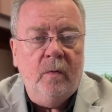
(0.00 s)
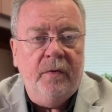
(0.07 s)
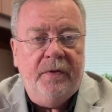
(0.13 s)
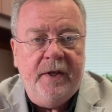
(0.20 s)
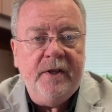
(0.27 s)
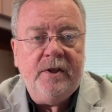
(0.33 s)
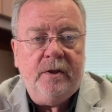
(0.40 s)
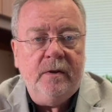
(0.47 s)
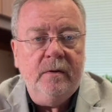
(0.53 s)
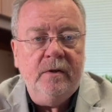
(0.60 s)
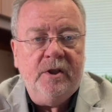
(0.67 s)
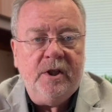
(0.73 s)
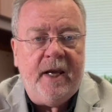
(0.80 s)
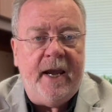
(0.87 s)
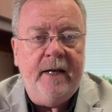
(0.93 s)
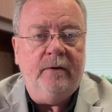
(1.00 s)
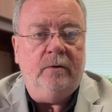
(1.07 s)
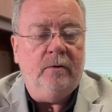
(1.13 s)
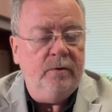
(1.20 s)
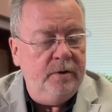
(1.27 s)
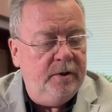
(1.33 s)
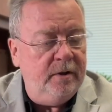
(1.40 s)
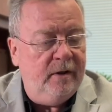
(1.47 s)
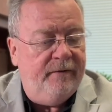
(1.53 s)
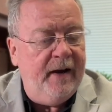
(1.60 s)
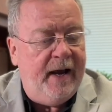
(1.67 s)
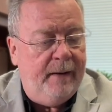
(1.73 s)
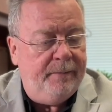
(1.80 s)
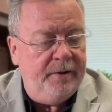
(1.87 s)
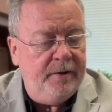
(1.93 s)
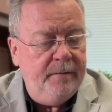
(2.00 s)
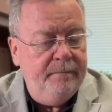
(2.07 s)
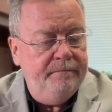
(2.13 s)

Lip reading: this scandal could have happened.